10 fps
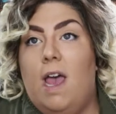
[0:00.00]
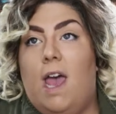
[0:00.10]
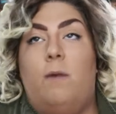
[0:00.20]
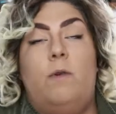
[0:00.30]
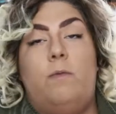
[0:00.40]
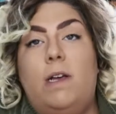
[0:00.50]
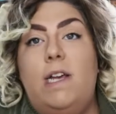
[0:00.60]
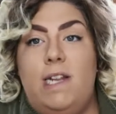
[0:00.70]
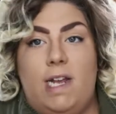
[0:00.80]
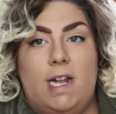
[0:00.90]
and we
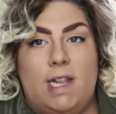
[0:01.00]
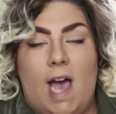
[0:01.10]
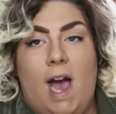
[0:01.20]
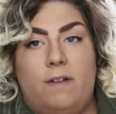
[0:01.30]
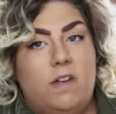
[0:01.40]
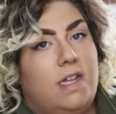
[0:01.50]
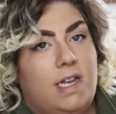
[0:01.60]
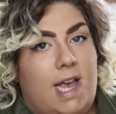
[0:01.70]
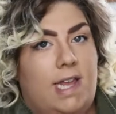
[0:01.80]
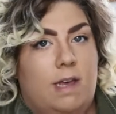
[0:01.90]
really needed that after the
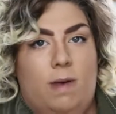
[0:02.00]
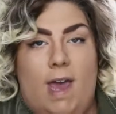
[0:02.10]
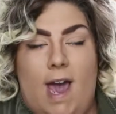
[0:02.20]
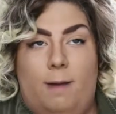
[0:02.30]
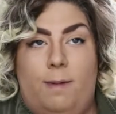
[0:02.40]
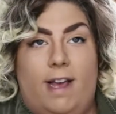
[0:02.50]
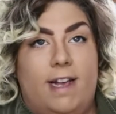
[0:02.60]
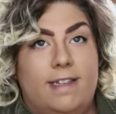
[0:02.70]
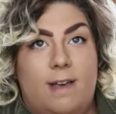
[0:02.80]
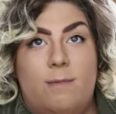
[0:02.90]
day that we had
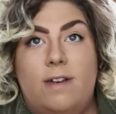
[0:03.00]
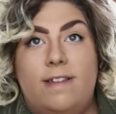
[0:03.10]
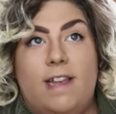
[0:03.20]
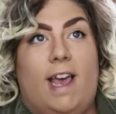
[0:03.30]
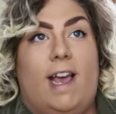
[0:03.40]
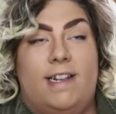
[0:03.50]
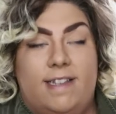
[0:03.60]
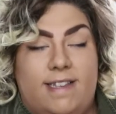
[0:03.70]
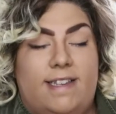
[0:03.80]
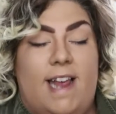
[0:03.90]
because it was like
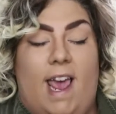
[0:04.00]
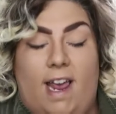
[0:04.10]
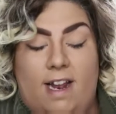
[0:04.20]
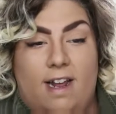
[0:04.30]
insane.